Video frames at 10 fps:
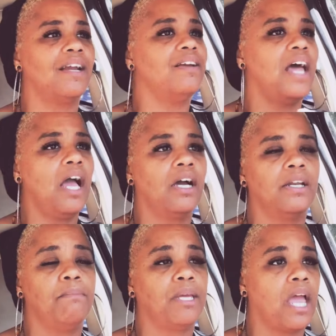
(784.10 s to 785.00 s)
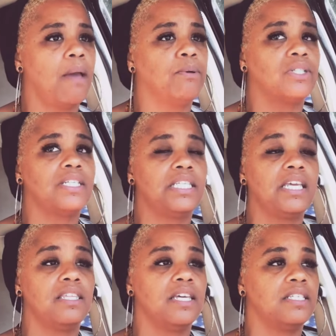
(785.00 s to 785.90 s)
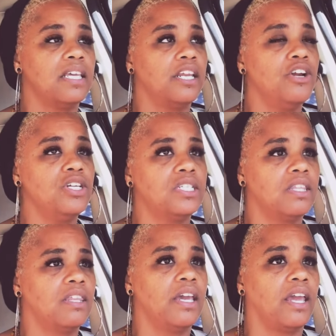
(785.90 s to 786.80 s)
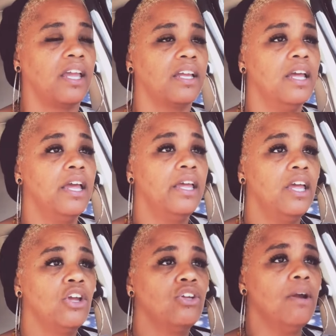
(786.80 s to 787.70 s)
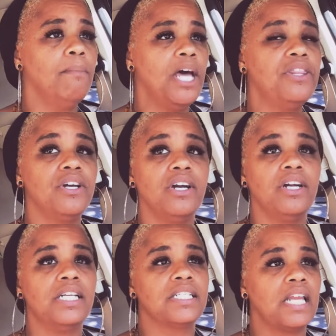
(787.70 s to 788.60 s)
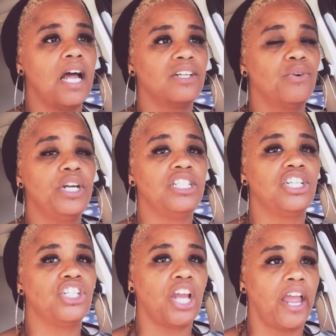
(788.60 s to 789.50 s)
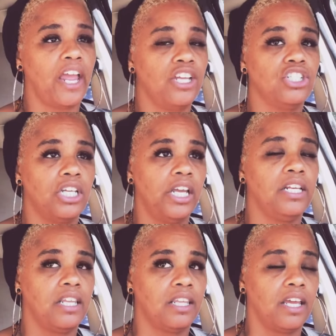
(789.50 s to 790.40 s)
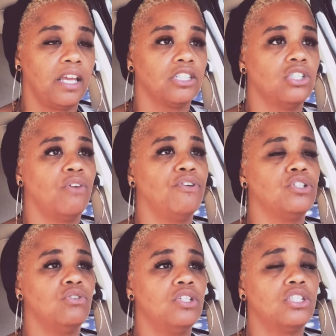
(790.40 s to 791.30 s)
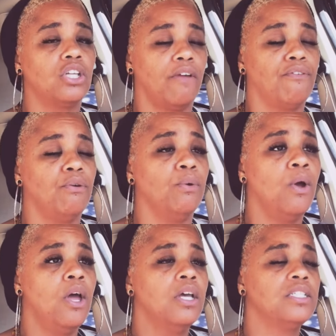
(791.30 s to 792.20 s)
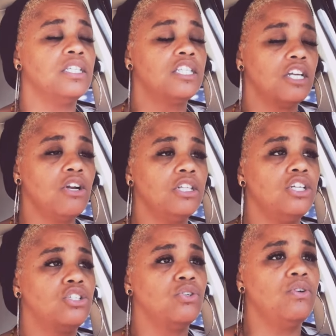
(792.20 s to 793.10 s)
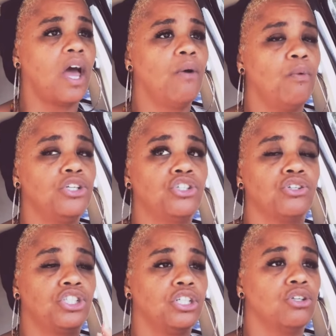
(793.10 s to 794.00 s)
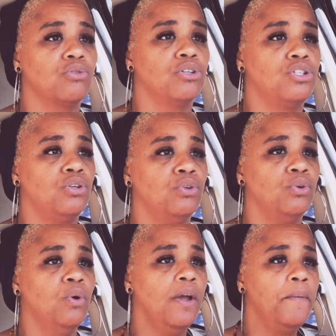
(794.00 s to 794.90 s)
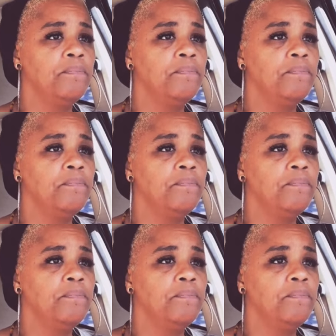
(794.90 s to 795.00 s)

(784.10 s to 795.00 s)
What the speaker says: they're not going to be able to see this. And here's the thing. Your mother is not going to change anything. So if you sincerely do not want your children to